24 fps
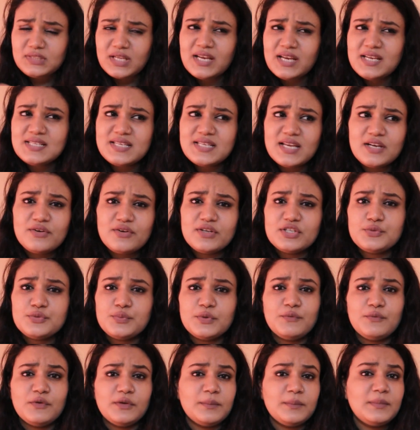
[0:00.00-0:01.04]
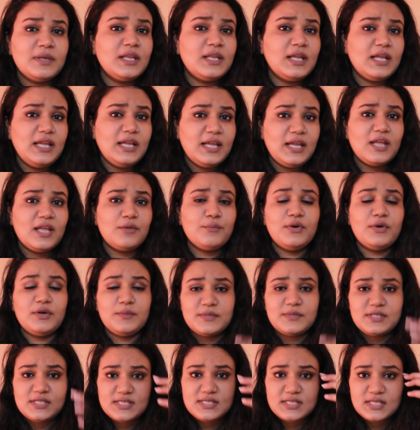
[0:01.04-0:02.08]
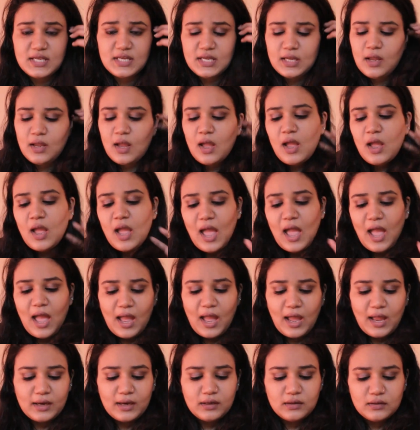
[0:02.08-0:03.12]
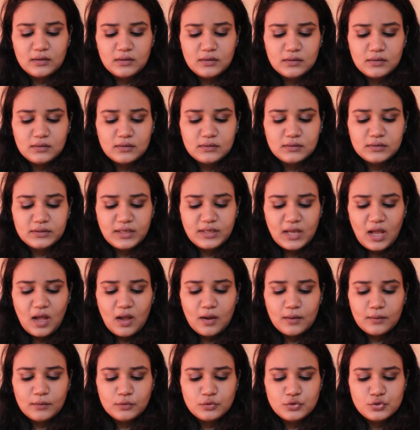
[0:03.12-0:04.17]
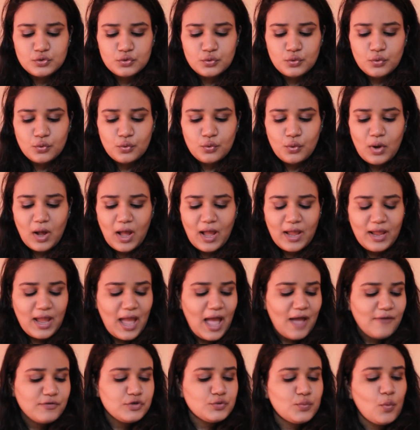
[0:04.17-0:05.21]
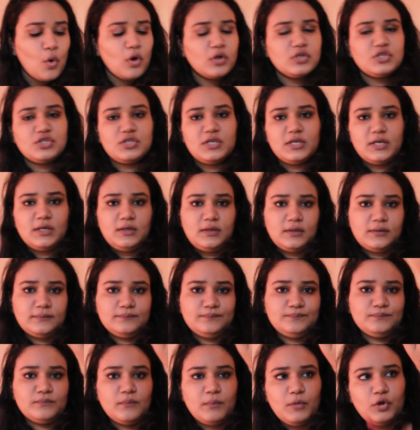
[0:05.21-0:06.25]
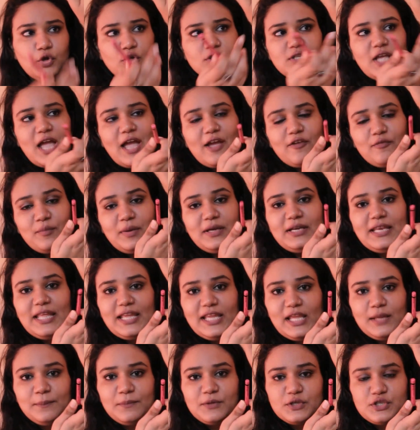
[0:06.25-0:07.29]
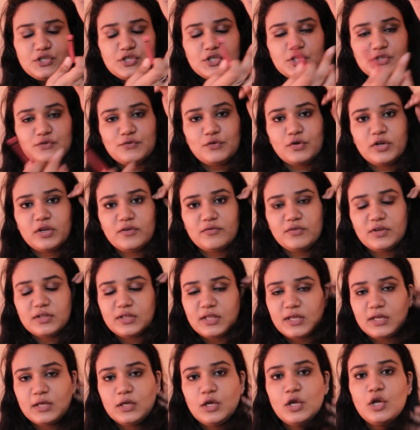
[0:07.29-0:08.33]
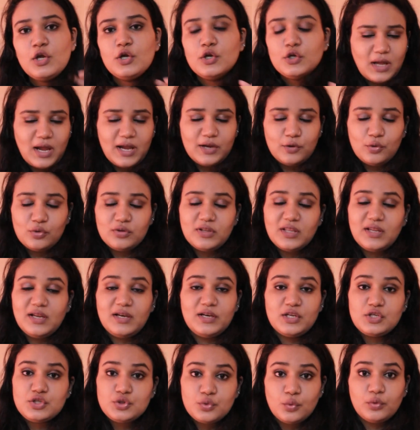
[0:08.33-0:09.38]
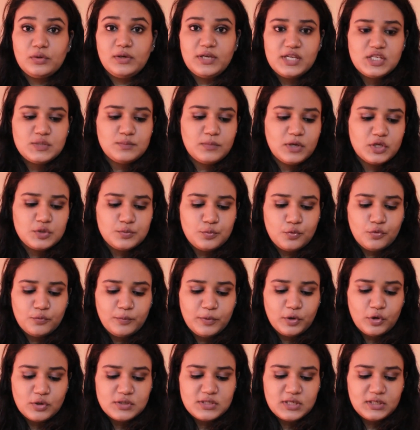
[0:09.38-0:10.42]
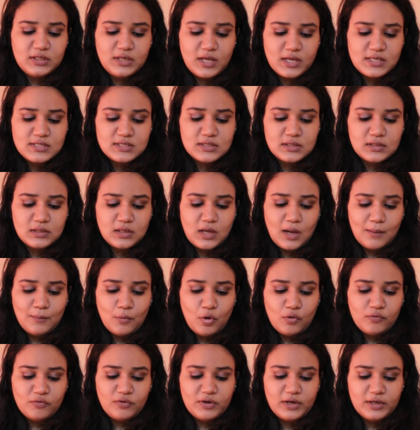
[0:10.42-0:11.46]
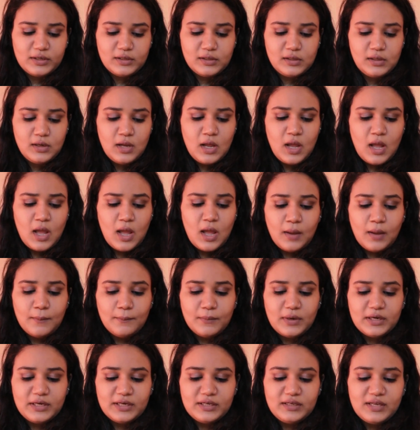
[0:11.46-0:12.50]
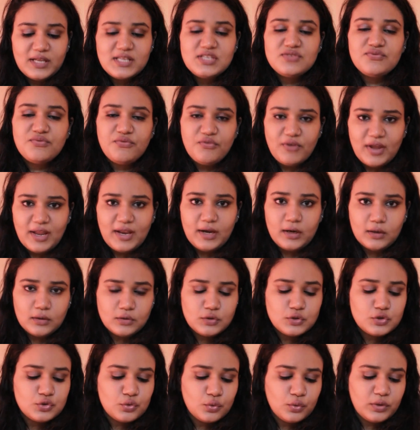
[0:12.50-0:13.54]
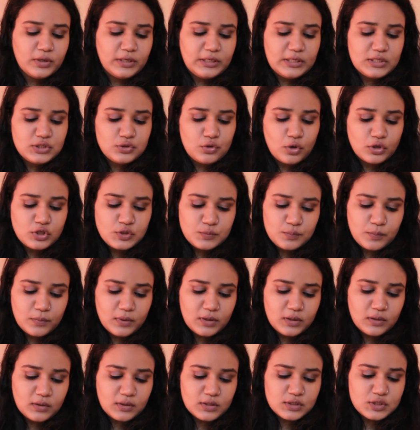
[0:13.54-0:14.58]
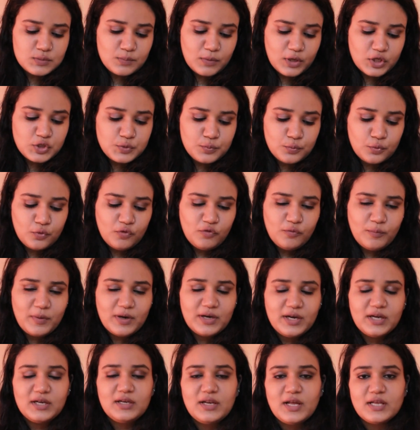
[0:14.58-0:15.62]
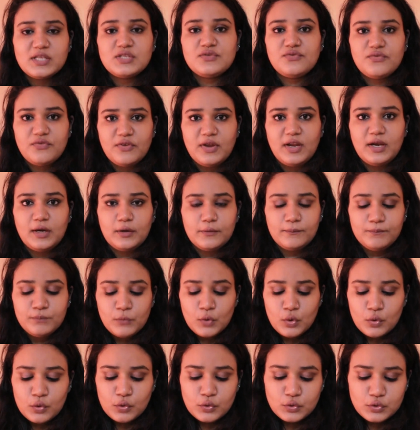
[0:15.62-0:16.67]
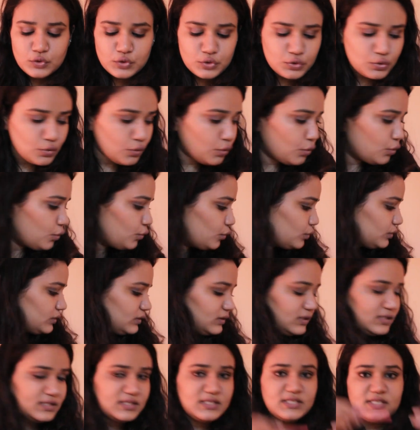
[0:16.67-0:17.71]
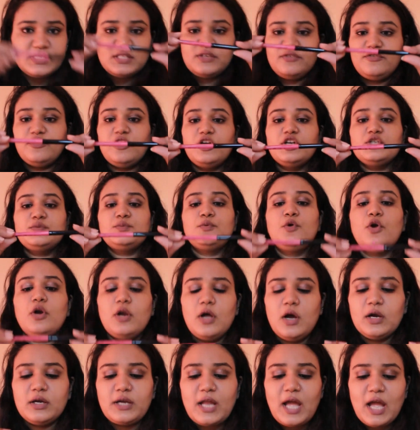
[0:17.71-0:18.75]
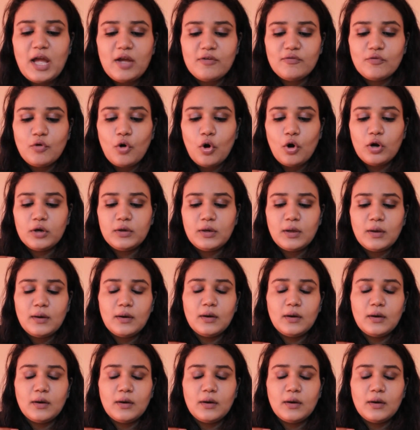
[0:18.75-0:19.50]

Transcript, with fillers: It is enriched with vitamin E and vitamin C, and uh, yeah, so I have swatched it because I have been taking pictures for everything. I don't think it is totally smudge proof because it does come off a little, but it does fade. So it is not uh, smudge proof, but it does fade. So this is the first product I have got.